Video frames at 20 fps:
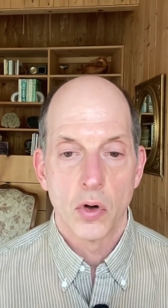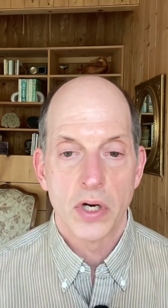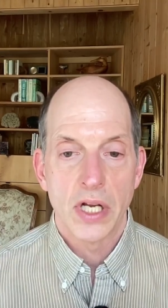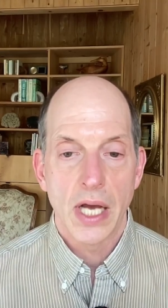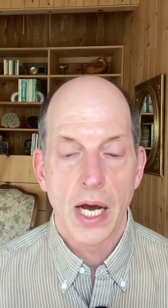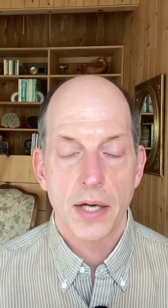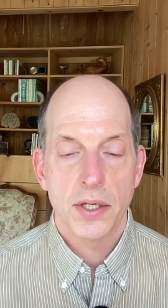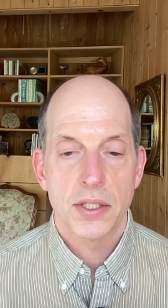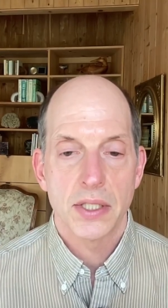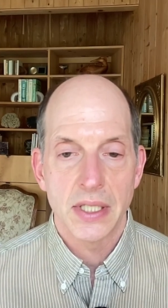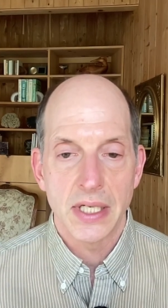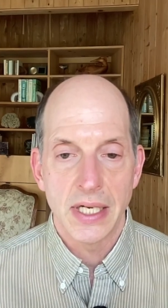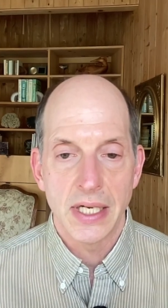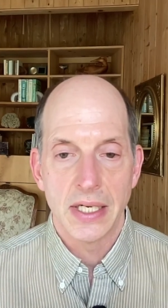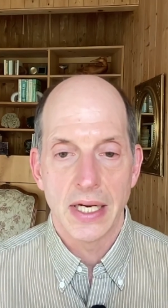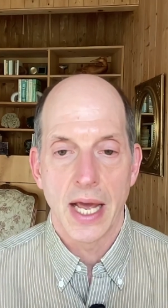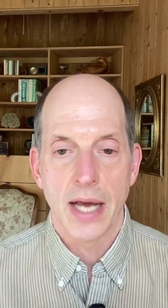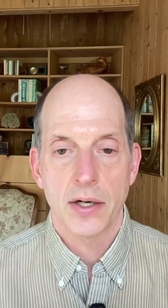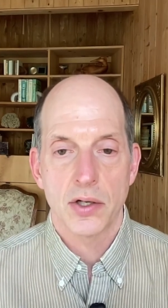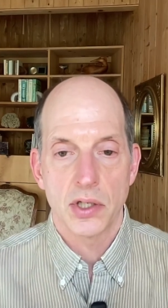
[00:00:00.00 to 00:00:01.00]

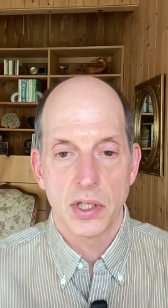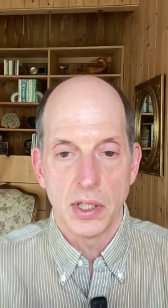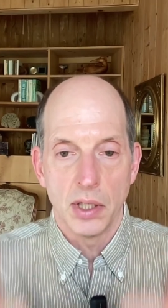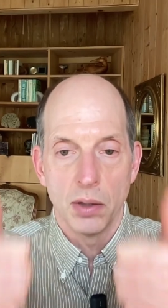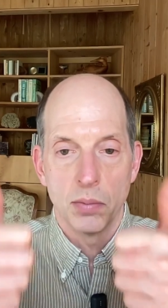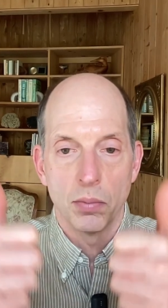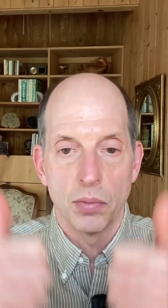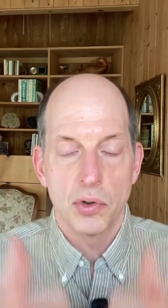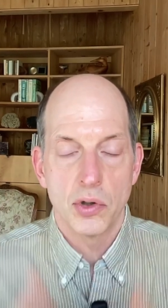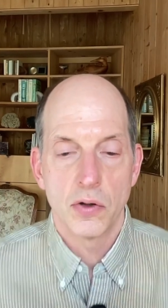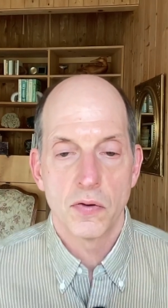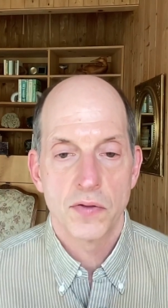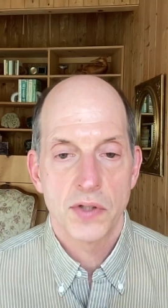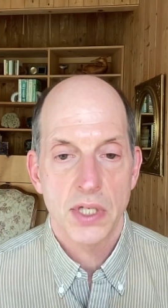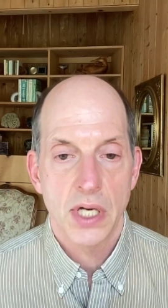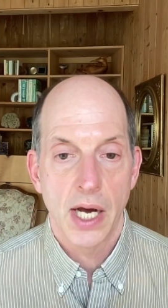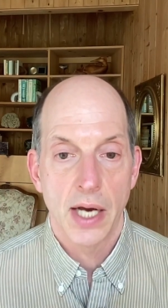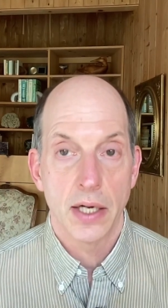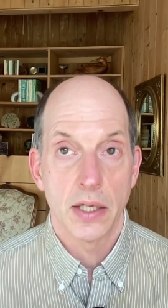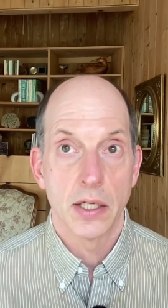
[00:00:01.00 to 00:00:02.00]
vortioxetine actually
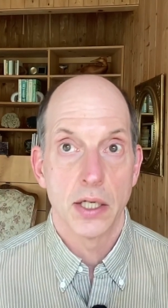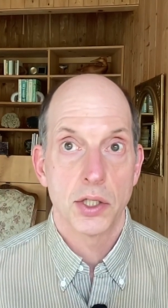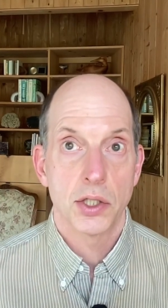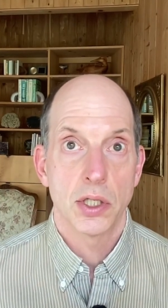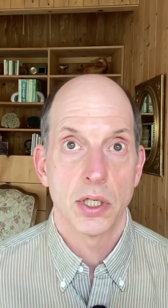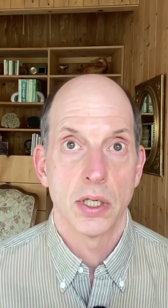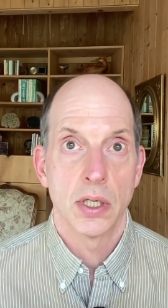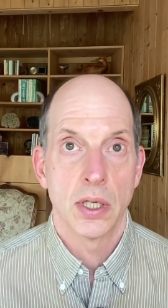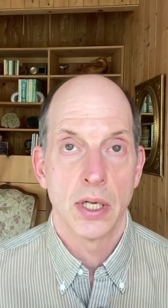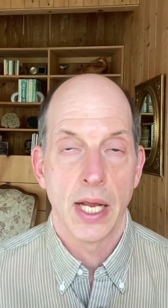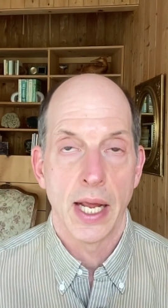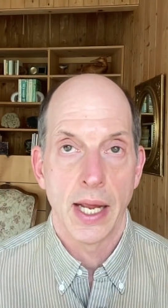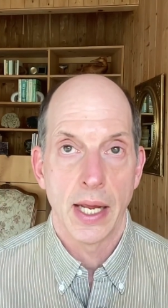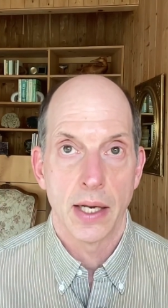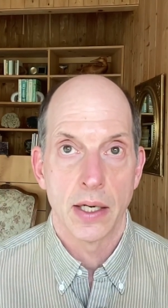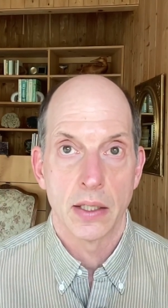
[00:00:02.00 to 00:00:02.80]
improves cognition